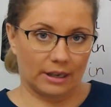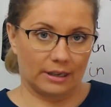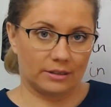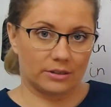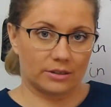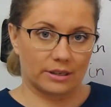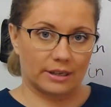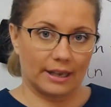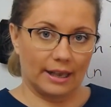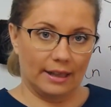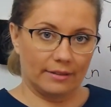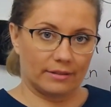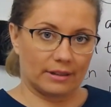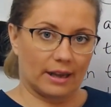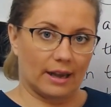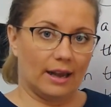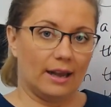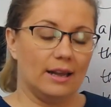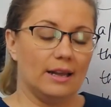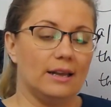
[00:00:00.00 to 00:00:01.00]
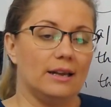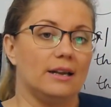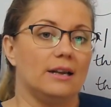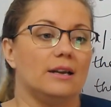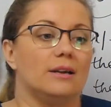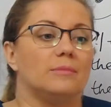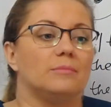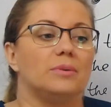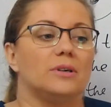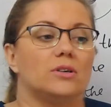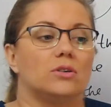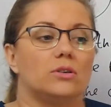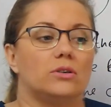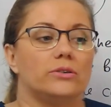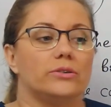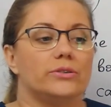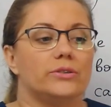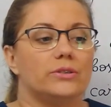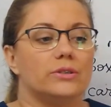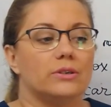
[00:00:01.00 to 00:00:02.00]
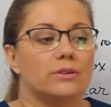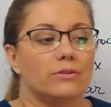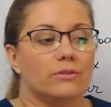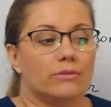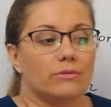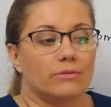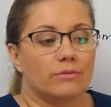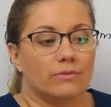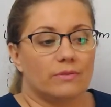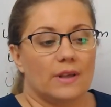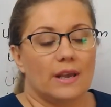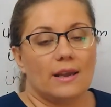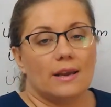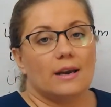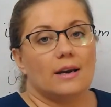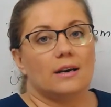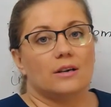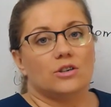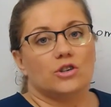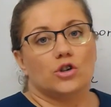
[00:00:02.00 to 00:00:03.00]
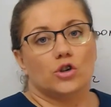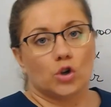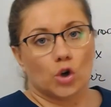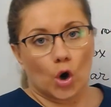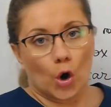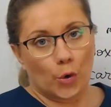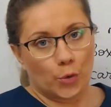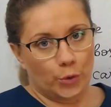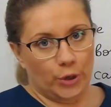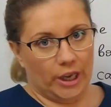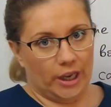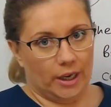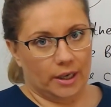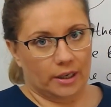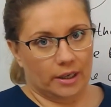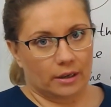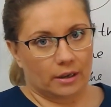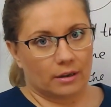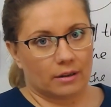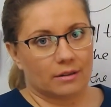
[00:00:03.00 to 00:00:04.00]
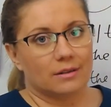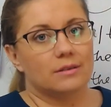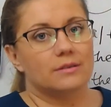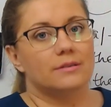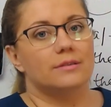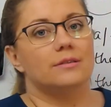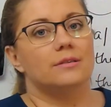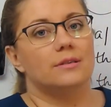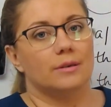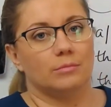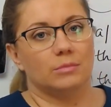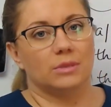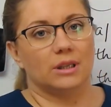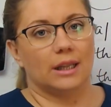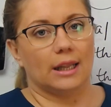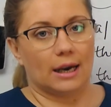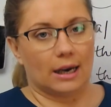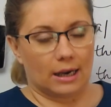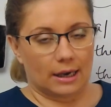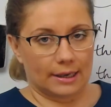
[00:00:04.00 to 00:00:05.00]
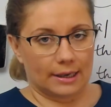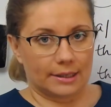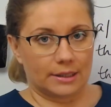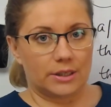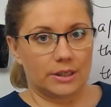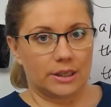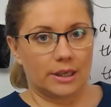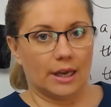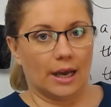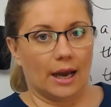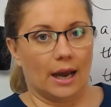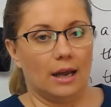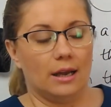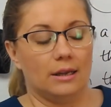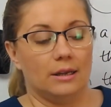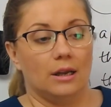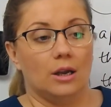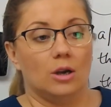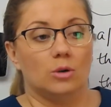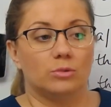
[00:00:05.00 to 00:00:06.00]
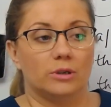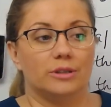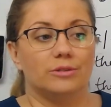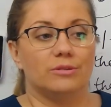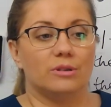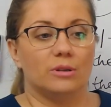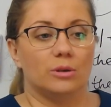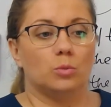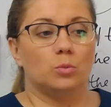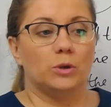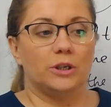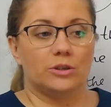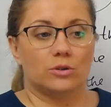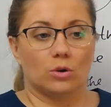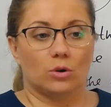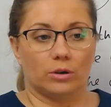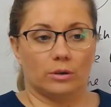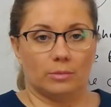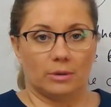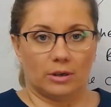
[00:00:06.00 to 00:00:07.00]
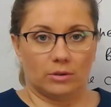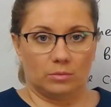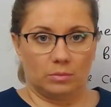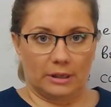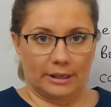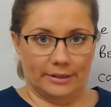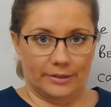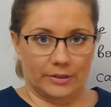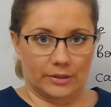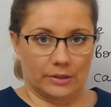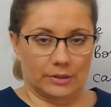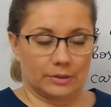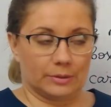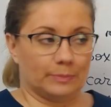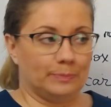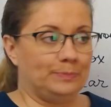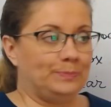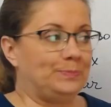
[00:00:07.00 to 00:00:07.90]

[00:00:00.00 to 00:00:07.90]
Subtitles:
together because they are showing this similar idea when we talk about places.